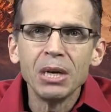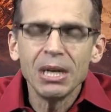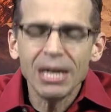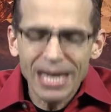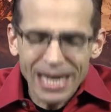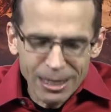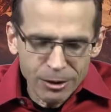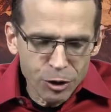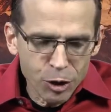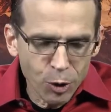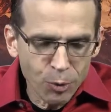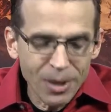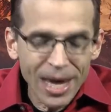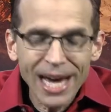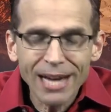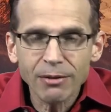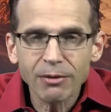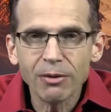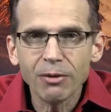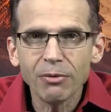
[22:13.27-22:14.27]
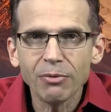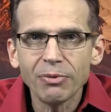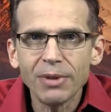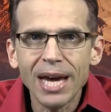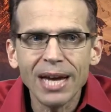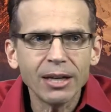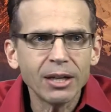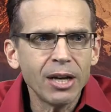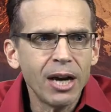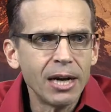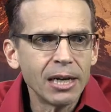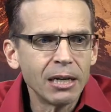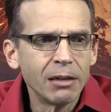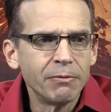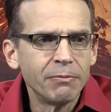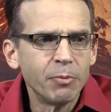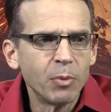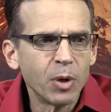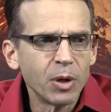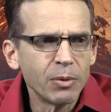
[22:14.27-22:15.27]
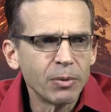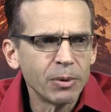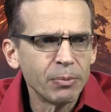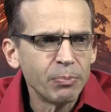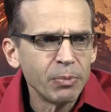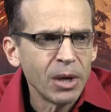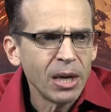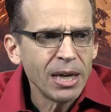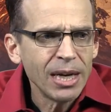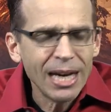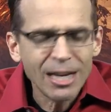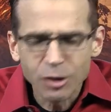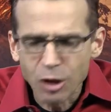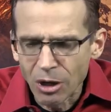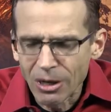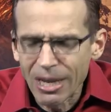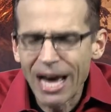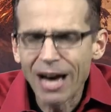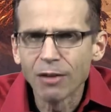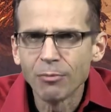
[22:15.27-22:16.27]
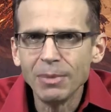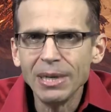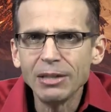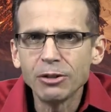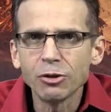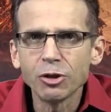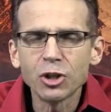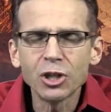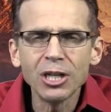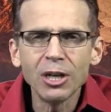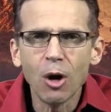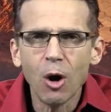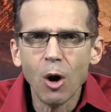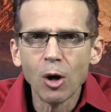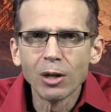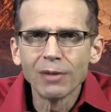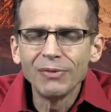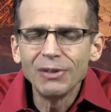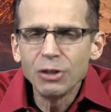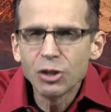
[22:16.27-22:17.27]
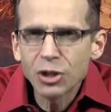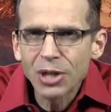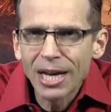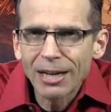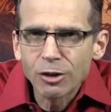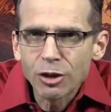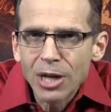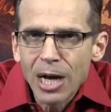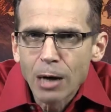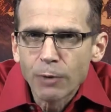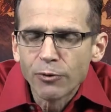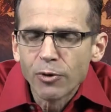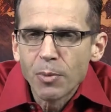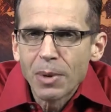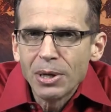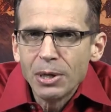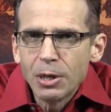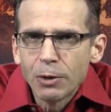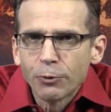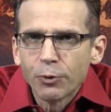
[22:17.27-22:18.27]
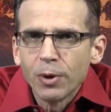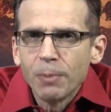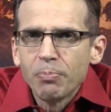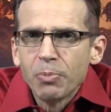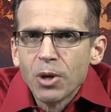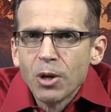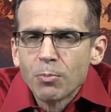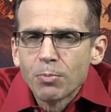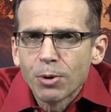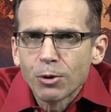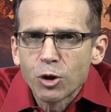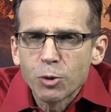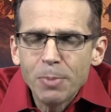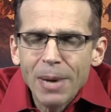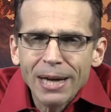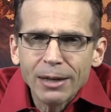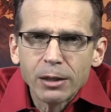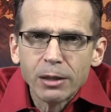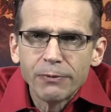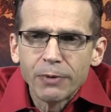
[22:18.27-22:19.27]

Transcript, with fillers: And so that that kind of uh, has allowed me to see all of these things now from a different perspective.